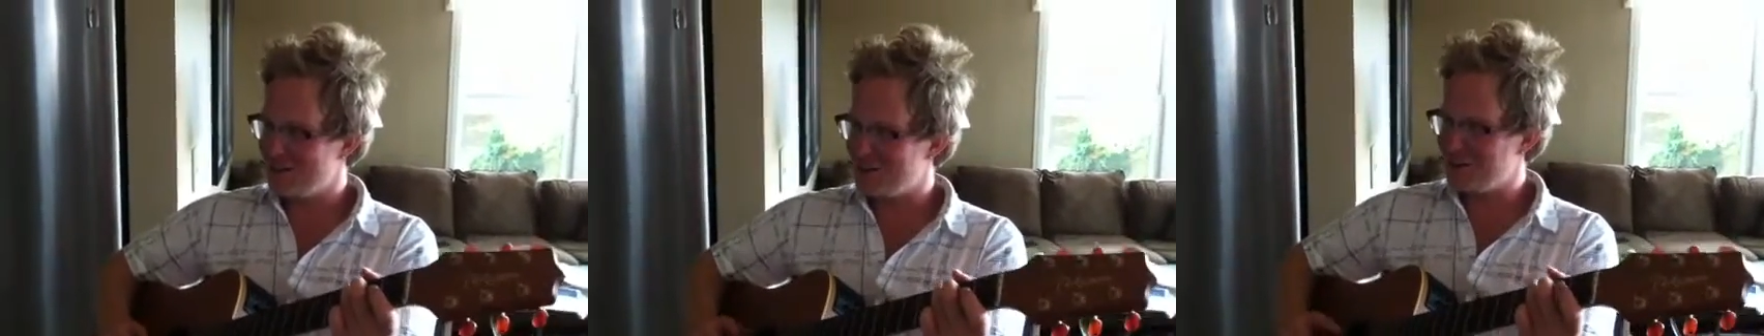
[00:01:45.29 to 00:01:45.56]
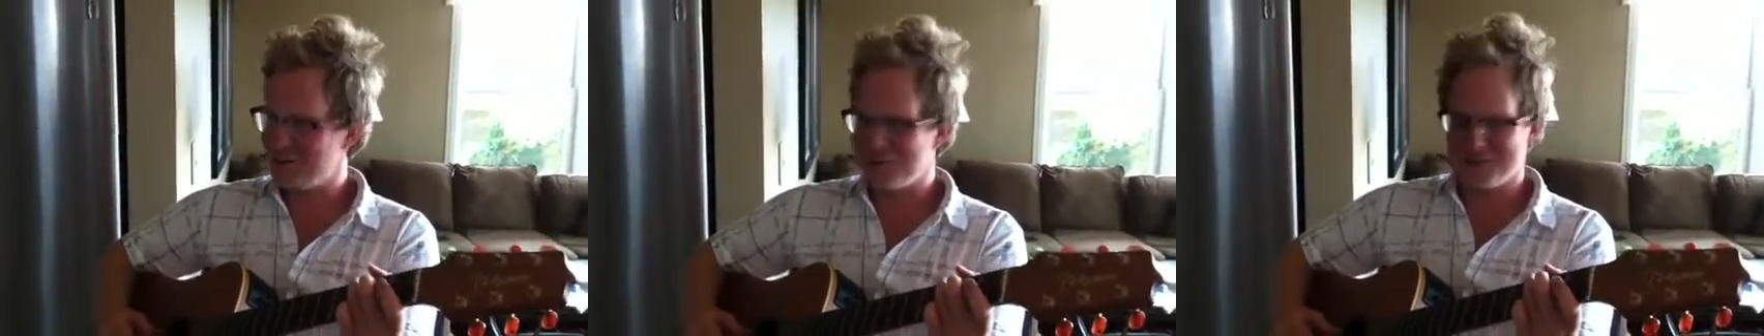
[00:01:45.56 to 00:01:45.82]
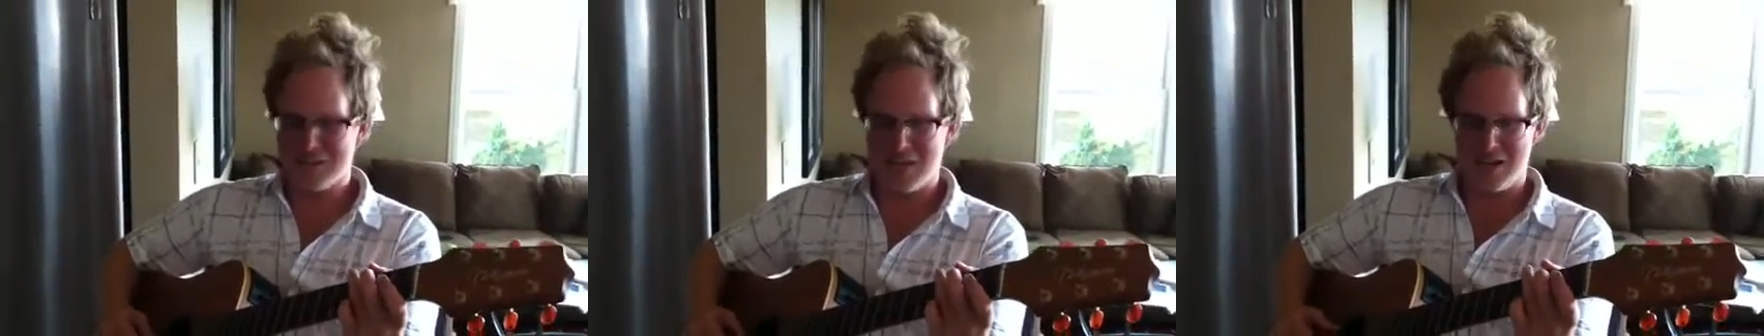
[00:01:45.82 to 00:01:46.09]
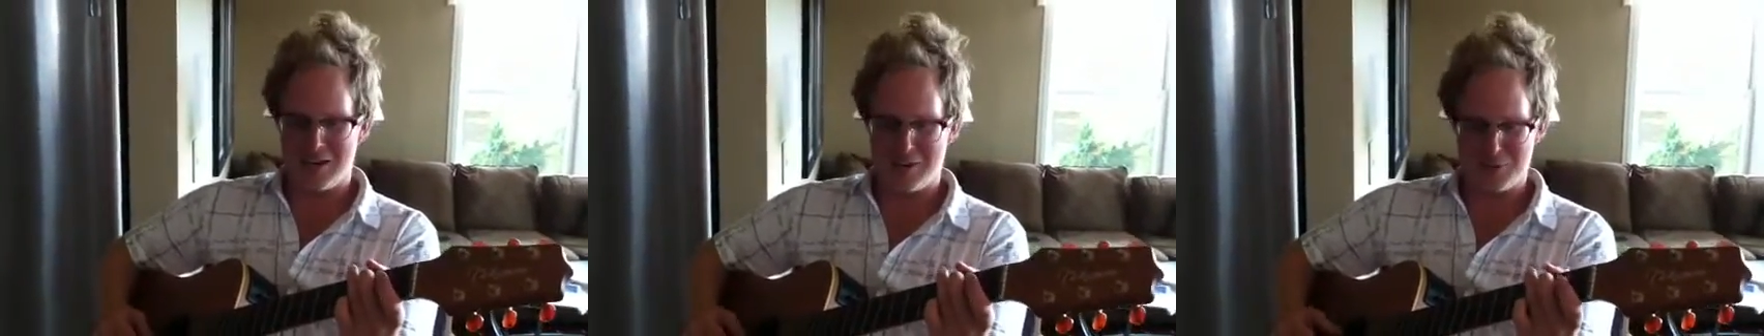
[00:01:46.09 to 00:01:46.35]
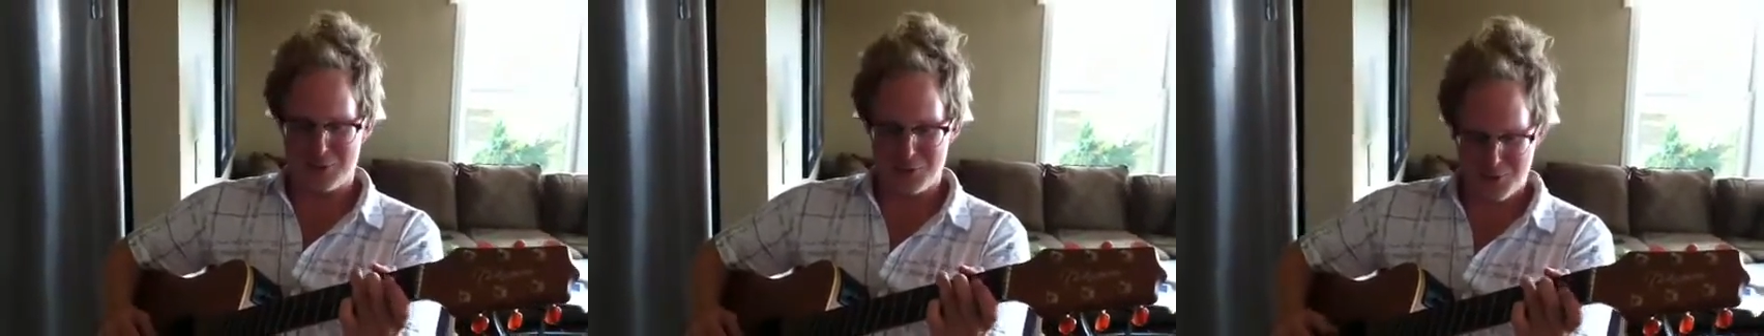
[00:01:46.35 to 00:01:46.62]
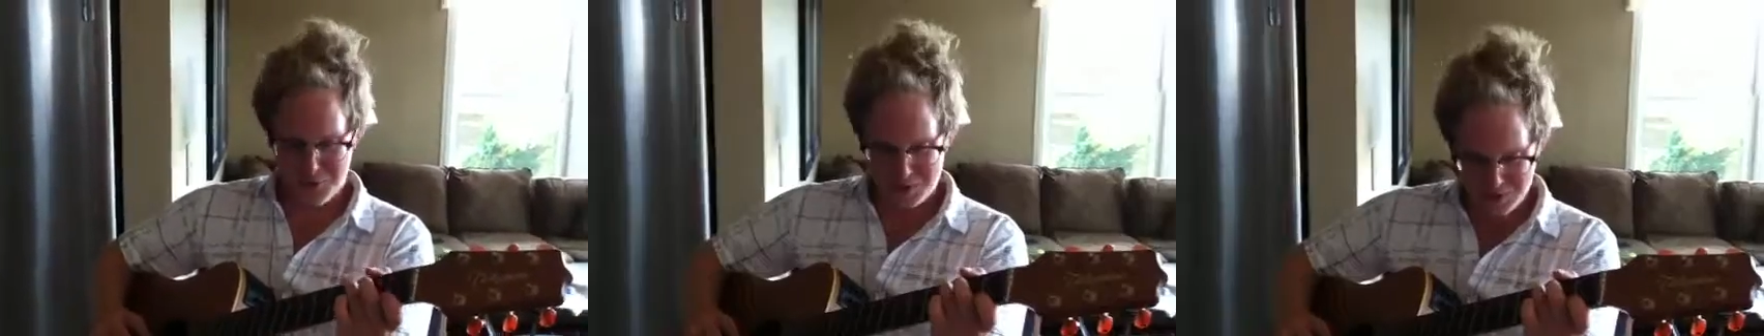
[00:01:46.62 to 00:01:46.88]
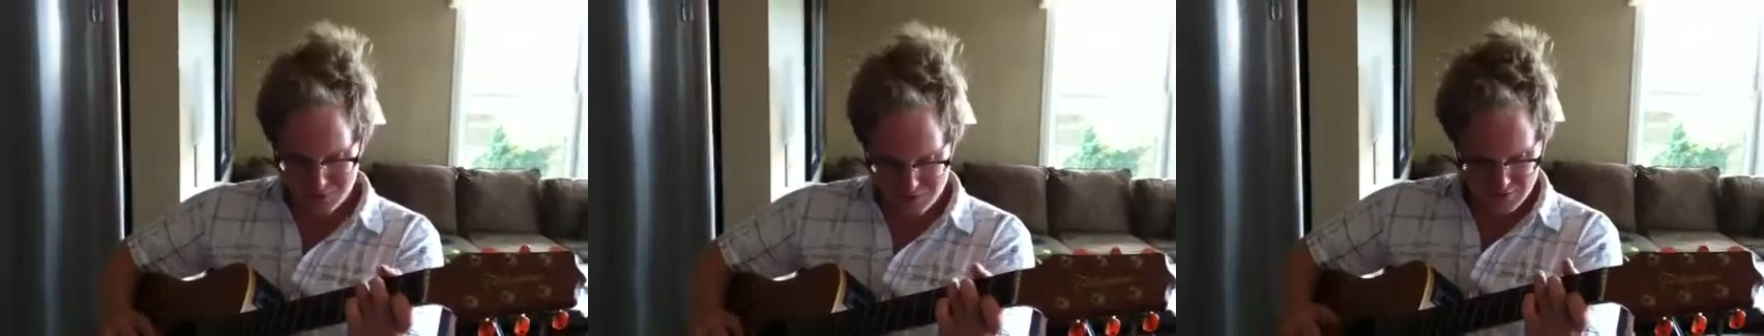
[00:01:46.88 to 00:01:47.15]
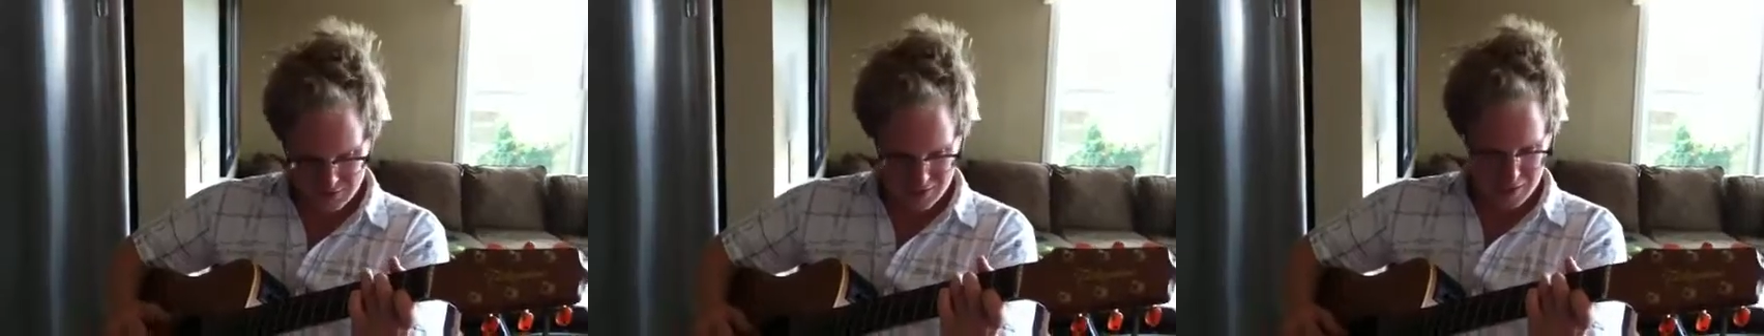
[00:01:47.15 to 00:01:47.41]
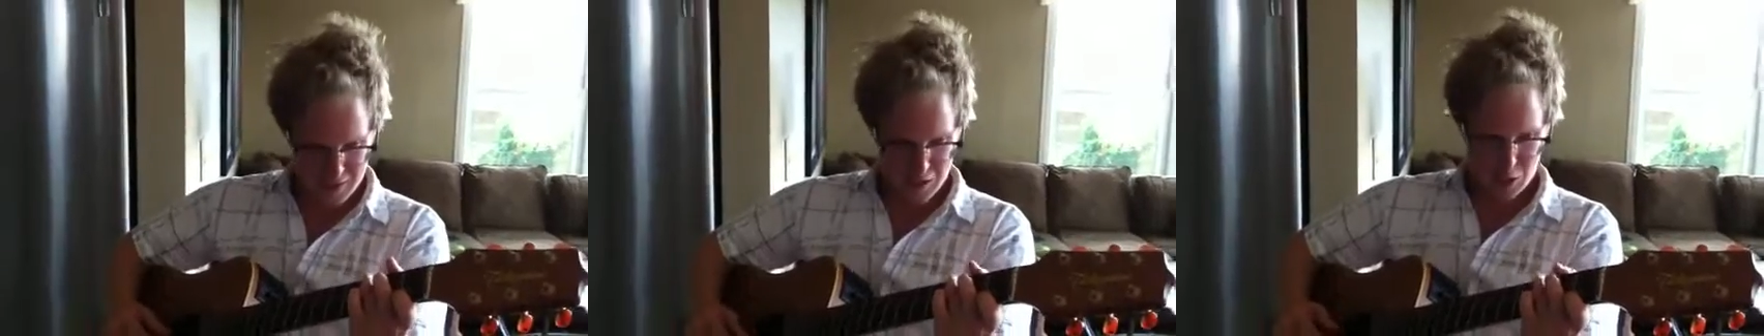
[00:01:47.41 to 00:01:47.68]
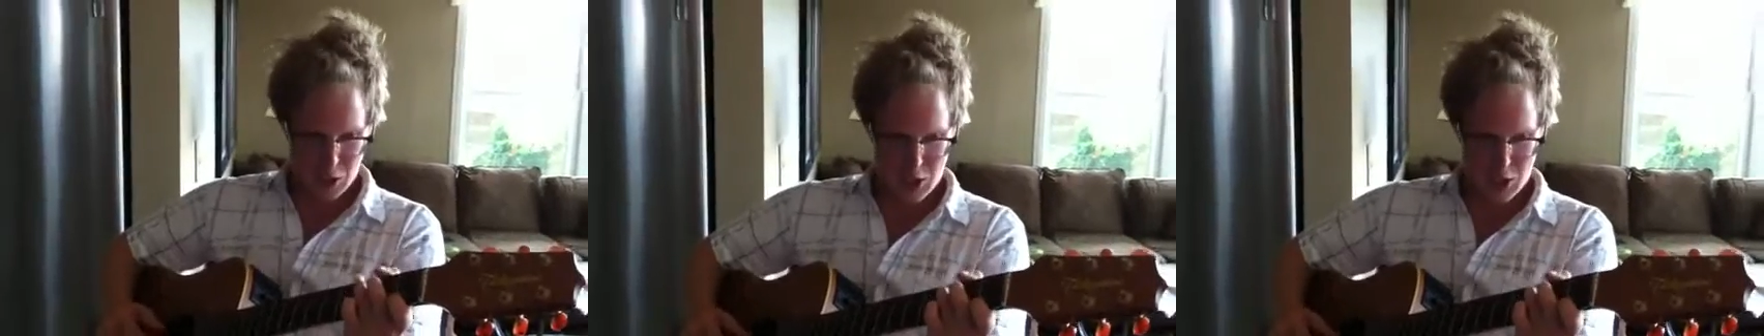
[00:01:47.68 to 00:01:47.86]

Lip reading: All the words I long to hear.